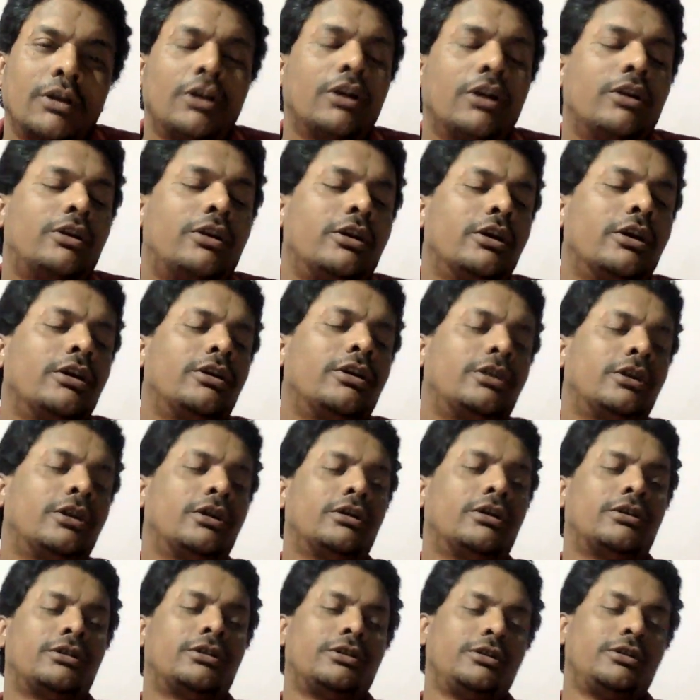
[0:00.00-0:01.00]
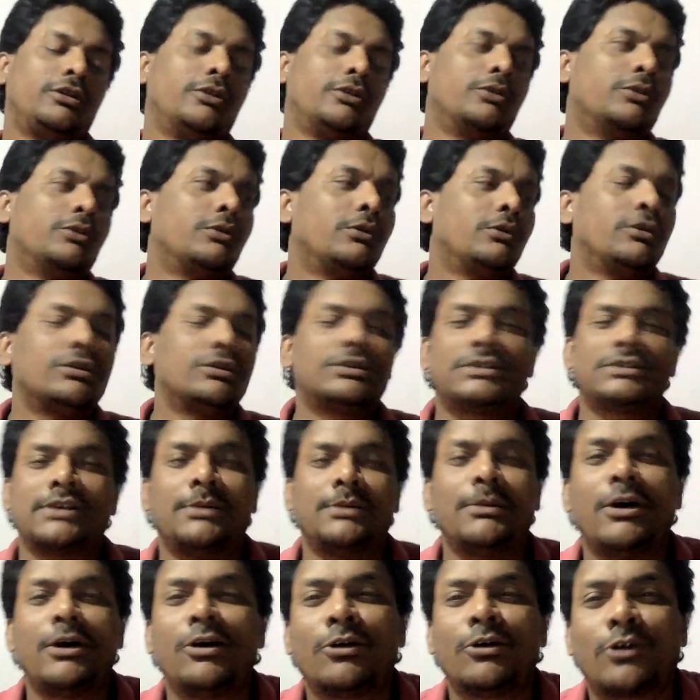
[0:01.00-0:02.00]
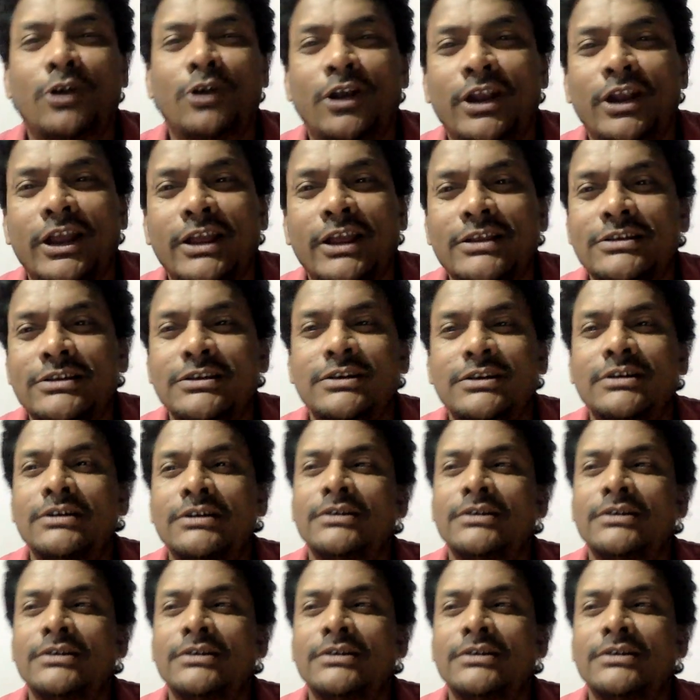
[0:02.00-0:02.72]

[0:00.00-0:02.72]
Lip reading: Good. You somehow called as